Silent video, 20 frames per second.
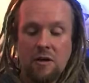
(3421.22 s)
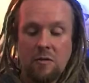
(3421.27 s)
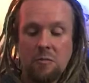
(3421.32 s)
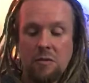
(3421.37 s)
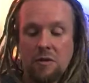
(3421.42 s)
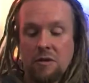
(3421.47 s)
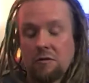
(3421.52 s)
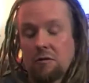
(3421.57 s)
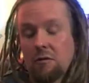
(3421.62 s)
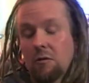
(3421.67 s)

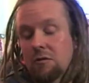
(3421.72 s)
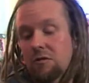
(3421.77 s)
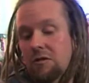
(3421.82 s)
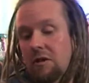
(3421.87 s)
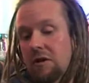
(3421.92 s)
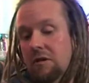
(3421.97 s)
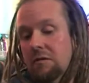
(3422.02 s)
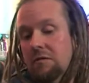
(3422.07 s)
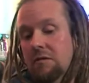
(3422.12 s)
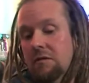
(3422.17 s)
mm. but there are
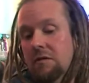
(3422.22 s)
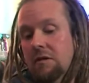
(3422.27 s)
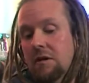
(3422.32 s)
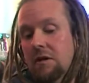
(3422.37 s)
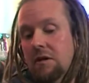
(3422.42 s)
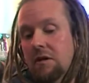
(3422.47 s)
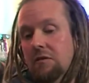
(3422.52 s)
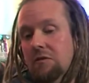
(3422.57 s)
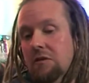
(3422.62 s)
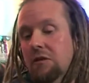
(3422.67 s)
also
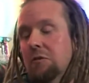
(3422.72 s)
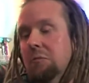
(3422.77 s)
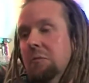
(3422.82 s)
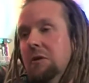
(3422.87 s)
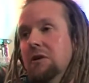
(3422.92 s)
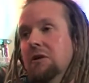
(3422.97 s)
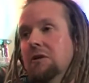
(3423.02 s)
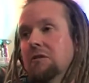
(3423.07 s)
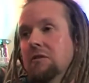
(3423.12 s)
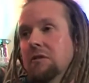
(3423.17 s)
a lot of good
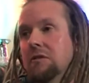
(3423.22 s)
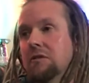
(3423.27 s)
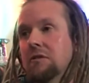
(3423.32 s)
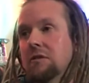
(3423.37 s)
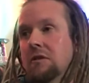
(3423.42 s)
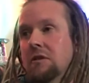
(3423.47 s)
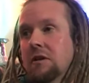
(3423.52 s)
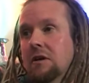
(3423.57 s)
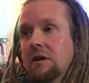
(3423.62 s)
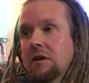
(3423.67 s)

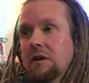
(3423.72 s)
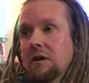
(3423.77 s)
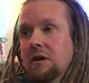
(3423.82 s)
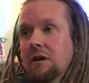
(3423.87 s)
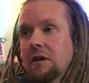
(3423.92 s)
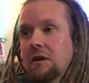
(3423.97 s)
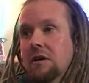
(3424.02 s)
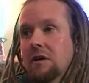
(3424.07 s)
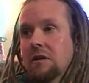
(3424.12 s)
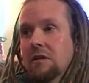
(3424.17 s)
manoeuvres.
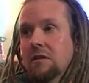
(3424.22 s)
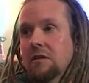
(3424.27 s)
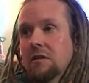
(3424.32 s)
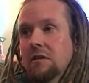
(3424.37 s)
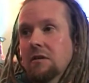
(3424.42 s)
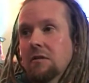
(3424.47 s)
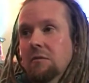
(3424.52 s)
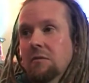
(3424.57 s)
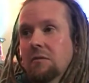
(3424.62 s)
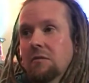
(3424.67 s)
Yeah.
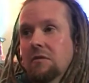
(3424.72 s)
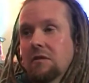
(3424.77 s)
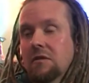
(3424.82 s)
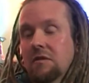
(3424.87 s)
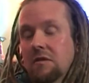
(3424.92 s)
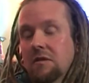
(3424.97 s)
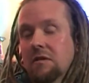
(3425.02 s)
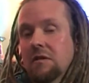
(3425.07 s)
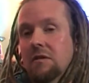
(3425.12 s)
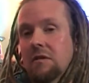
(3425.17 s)
That
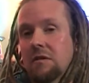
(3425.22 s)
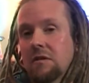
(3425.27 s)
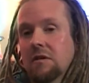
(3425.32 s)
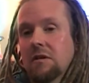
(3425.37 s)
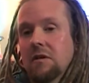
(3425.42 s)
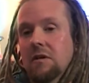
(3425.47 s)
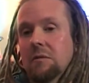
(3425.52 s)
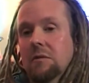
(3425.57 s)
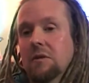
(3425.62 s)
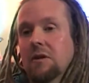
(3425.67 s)

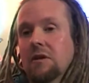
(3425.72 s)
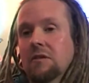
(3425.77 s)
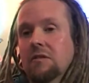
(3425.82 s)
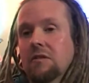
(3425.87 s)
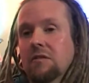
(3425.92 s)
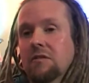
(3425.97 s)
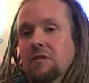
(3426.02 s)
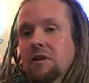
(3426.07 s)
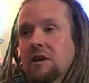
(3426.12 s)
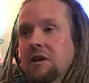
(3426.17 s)
yeah. I would like
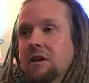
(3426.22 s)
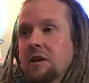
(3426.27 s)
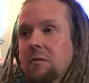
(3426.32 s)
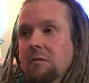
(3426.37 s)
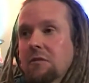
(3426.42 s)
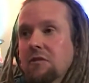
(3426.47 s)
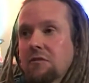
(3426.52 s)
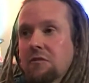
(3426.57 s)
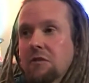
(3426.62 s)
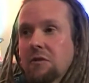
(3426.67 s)
to see
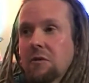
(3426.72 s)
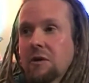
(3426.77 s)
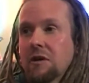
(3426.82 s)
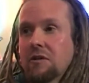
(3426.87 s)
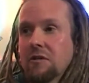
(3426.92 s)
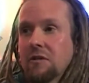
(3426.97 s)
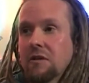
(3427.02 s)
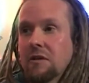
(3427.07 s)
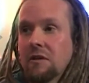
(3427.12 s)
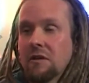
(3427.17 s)
come to
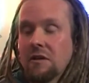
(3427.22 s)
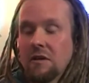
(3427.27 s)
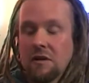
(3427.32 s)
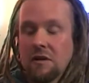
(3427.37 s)
fruition.